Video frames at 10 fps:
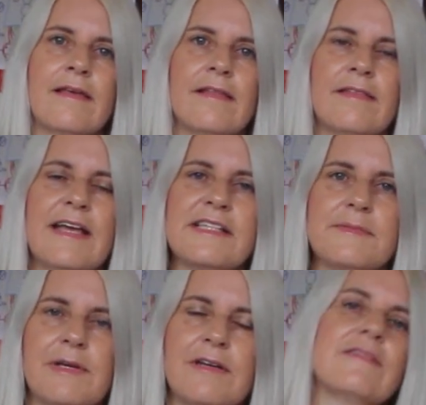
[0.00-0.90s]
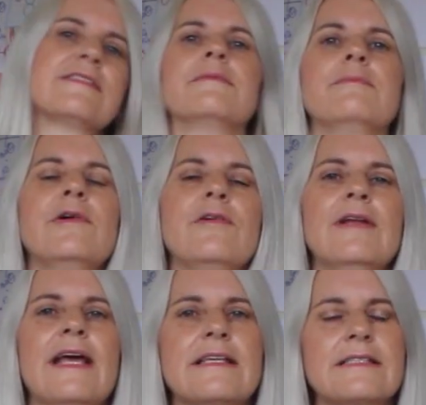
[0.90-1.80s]
That's because the moon
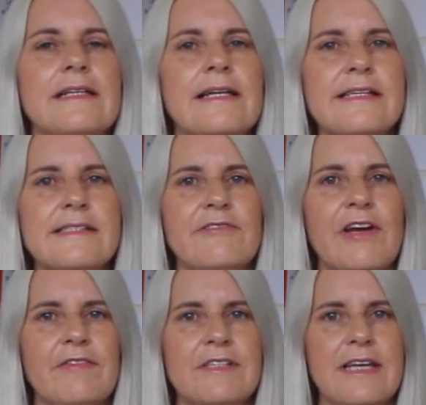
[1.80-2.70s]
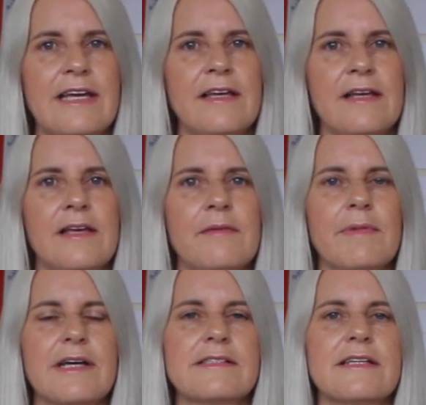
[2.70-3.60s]
has less gravity
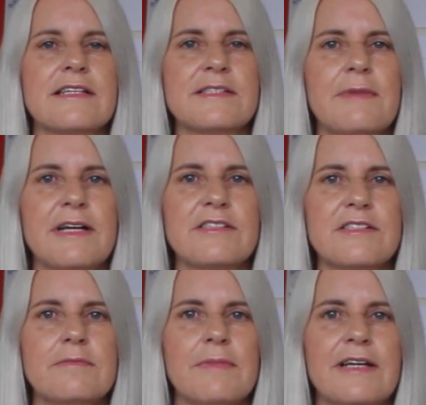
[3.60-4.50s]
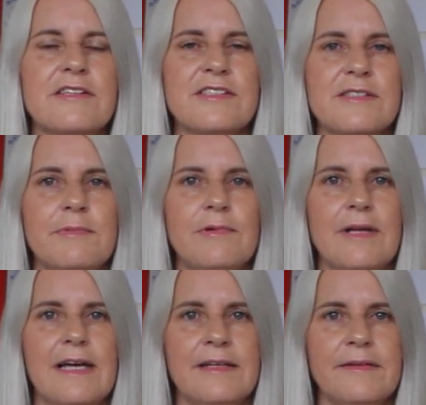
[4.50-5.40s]
because it is much, much smaller.